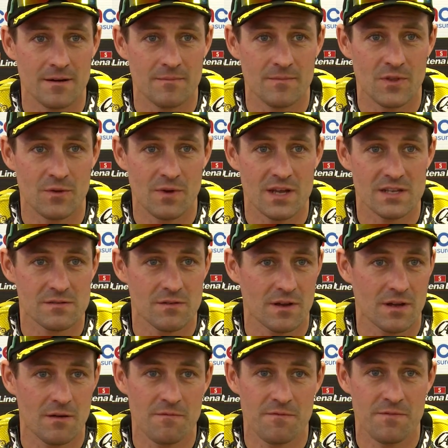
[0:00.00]
the race where I
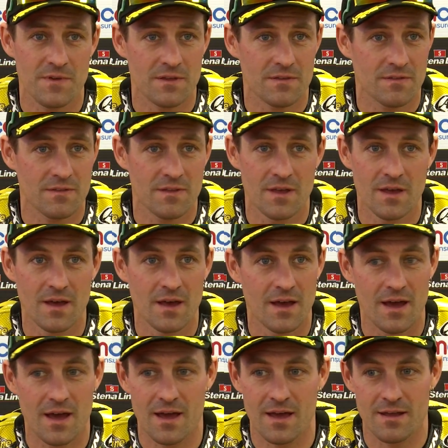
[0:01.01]
come 5th,
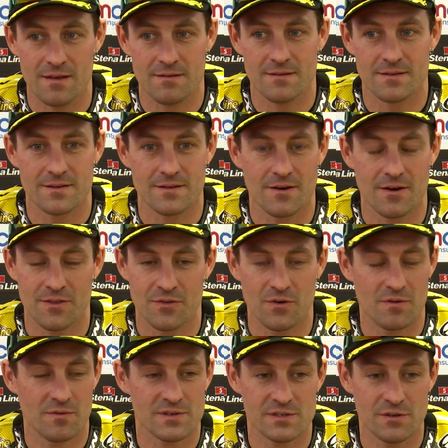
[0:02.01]
and I
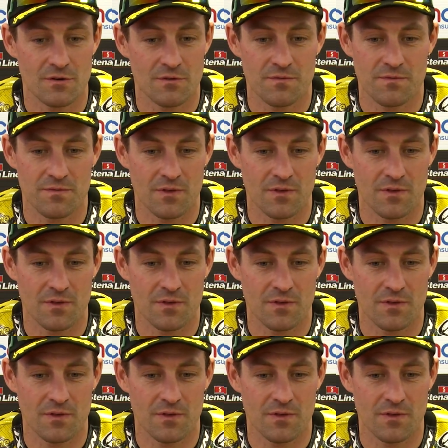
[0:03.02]
thought to myself,